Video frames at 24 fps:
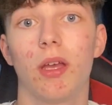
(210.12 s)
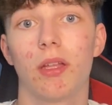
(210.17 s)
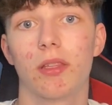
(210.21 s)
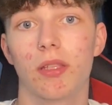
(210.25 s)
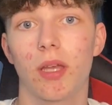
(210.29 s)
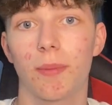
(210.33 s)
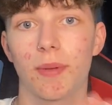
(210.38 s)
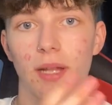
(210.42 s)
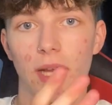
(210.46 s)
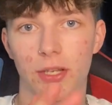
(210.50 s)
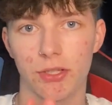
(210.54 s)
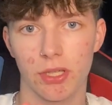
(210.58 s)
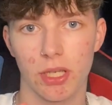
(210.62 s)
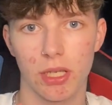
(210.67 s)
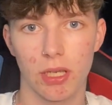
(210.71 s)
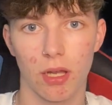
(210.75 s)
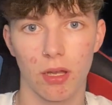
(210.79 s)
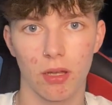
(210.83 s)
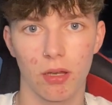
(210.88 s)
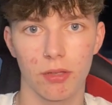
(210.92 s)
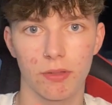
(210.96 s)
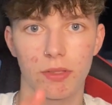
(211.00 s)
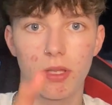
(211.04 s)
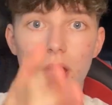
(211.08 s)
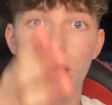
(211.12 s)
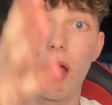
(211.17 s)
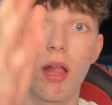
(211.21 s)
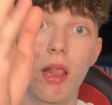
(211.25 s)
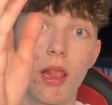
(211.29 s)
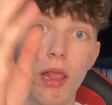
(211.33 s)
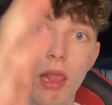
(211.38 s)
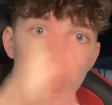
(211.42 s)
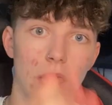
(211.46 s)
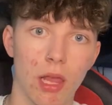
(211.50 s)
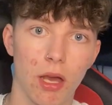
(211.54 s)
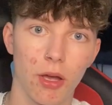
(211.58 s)
Type in hashtag cars,
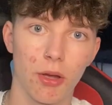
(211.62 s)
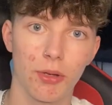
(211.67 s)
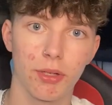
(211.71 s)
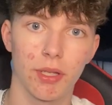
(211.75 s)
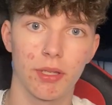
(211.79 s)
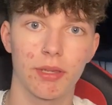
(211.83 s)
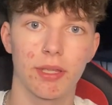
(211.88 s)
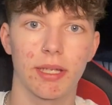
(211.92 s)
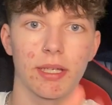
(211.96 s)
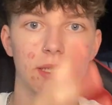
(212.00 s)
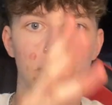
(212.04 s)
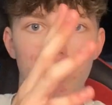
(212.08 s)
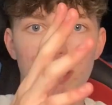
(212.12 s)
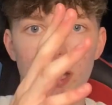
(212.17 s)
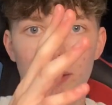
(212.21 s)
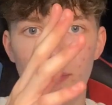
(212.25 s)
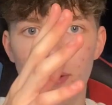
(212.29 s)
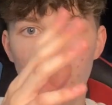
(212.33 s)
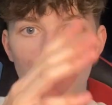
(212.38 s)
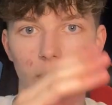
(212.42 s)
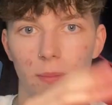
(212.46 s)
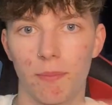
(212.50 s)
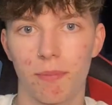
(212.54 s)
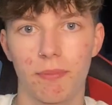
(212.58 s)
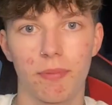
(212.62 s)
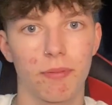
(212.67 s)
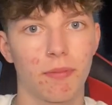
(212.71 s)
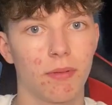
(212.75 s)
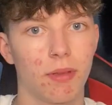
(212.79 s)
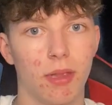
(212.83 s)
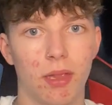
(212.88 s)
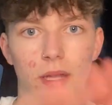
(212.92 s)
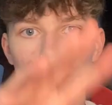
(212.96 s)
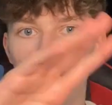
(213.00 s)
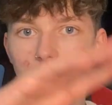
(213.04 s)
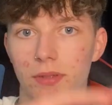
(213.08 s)
a load of things come up,
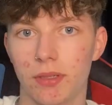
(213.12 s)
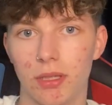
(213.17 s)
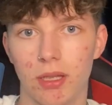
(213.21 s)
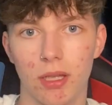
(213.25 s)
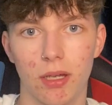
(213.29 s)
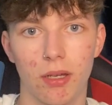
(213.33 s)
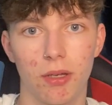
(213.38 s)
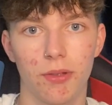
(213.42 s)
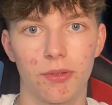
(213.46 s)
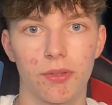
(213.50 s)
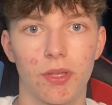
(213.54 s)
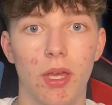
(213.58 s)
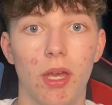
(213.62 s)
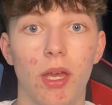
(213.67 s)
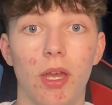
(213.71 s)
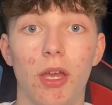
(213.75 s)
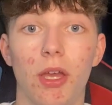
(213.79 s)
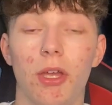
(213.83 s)
loads and loads.